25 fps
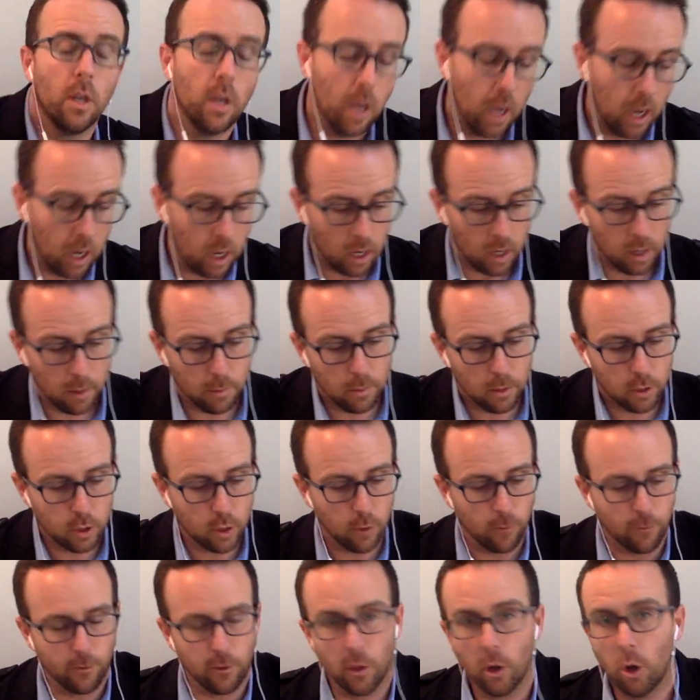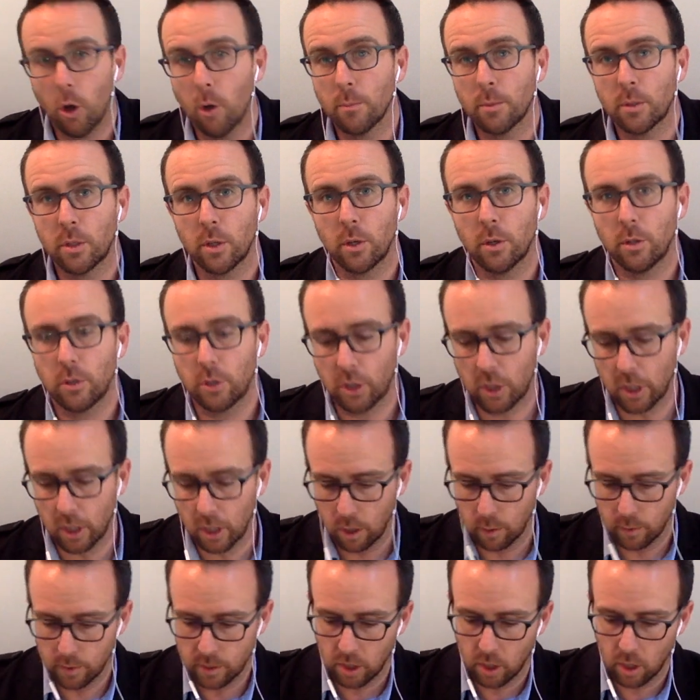So for the home search,
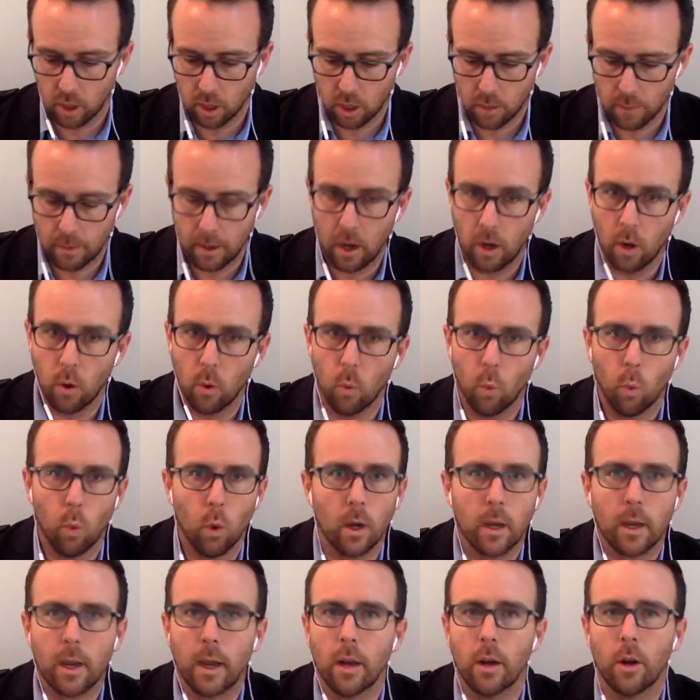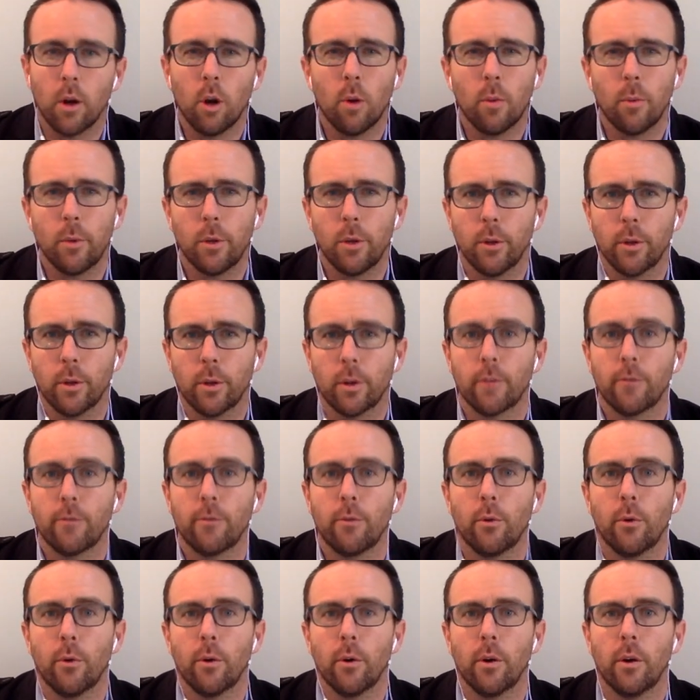we talk about what kind of home are you looking
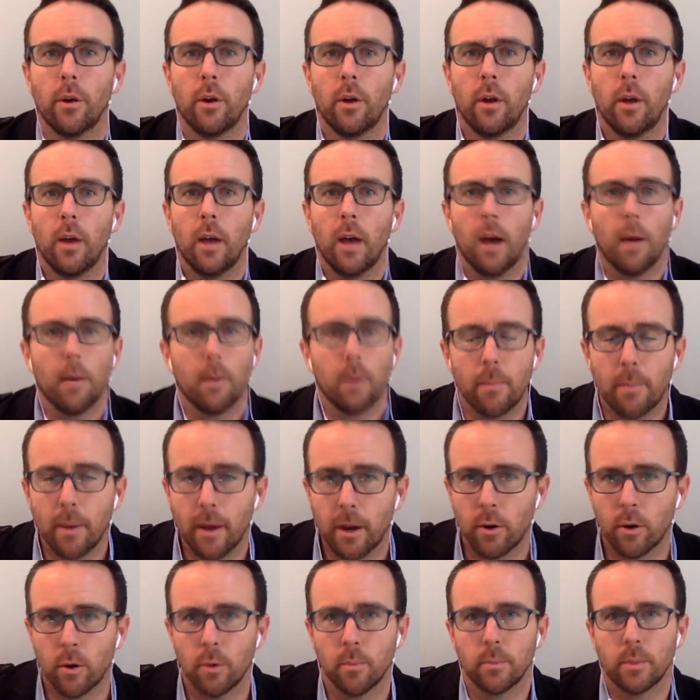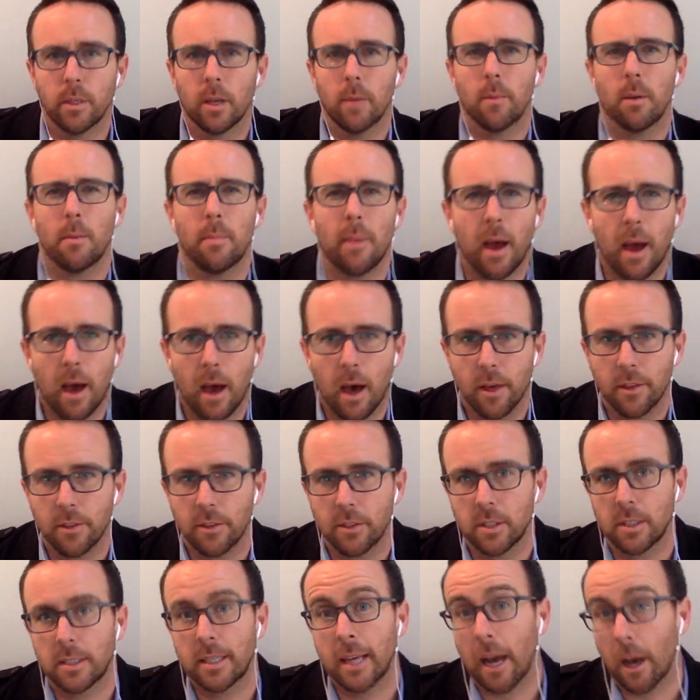for? How many bedrooms, how many
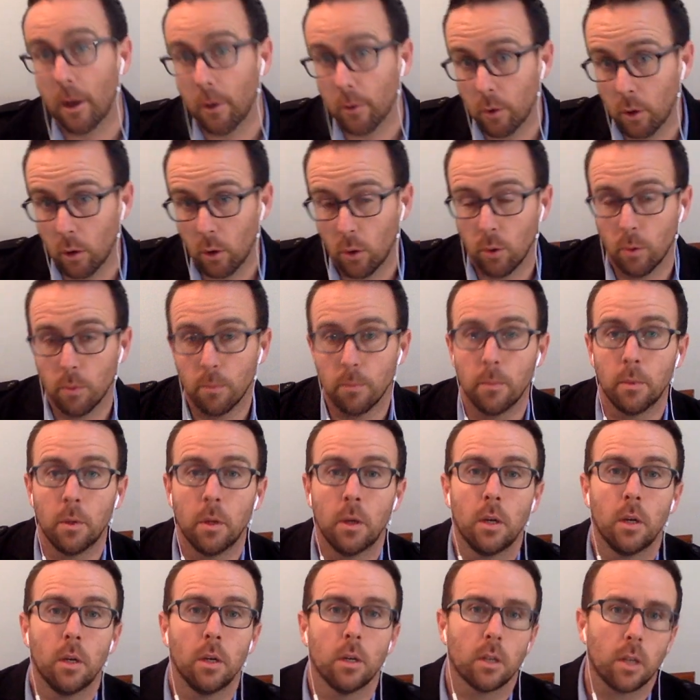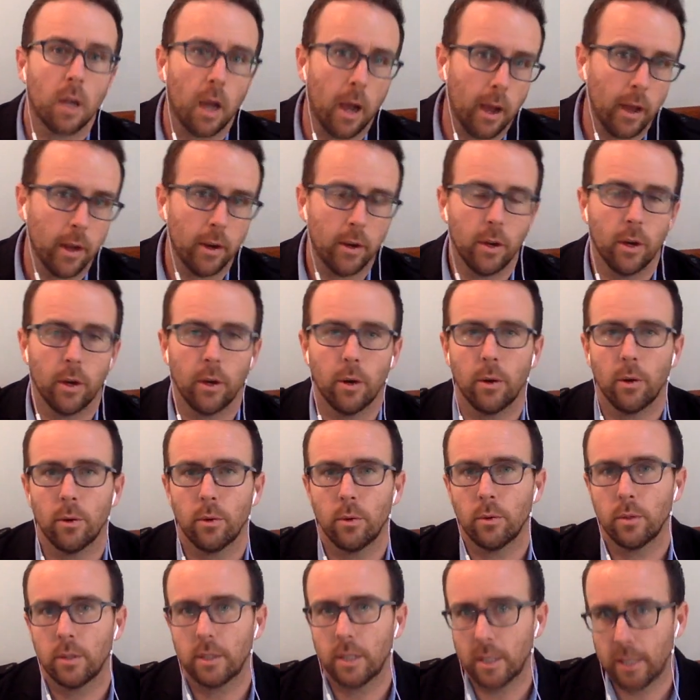baths, townhome,
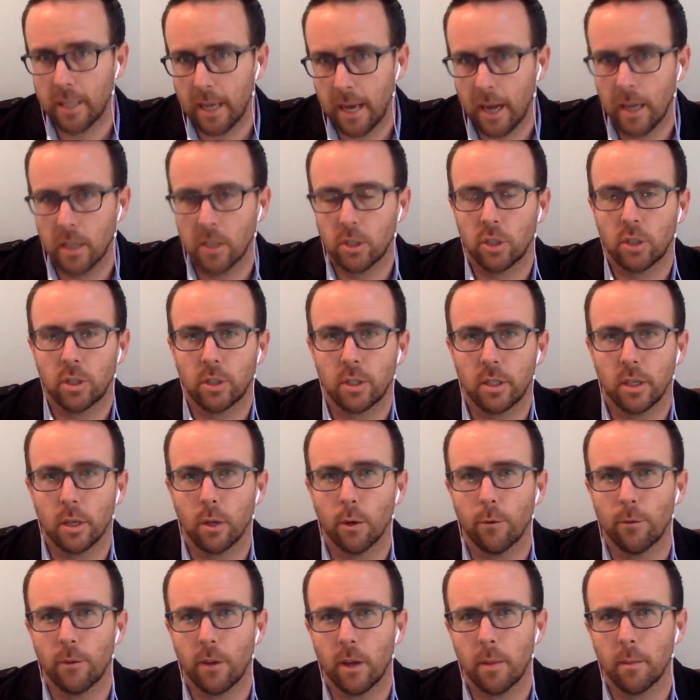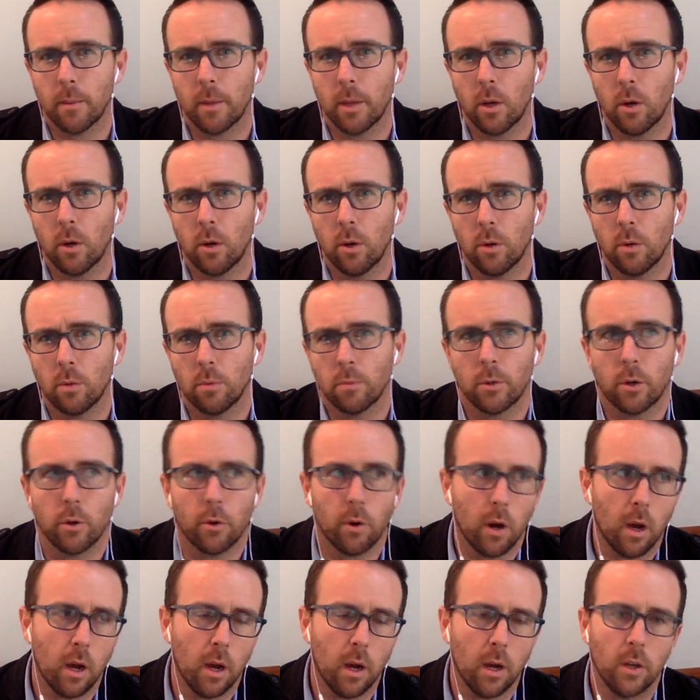condo, detached single-family home,
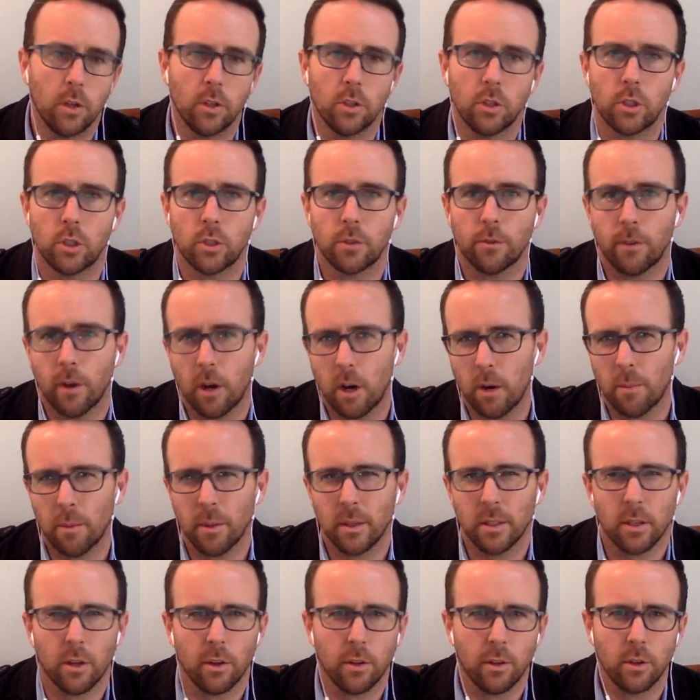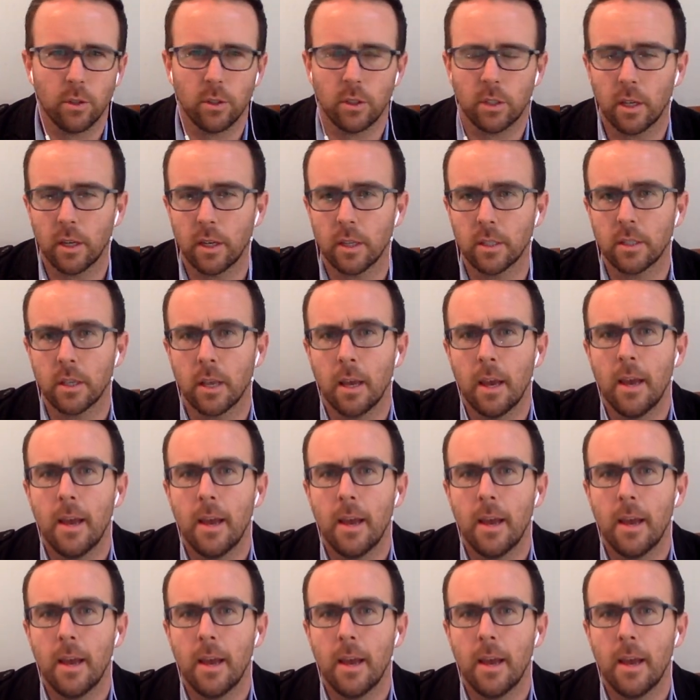garage, fireplace, all those things.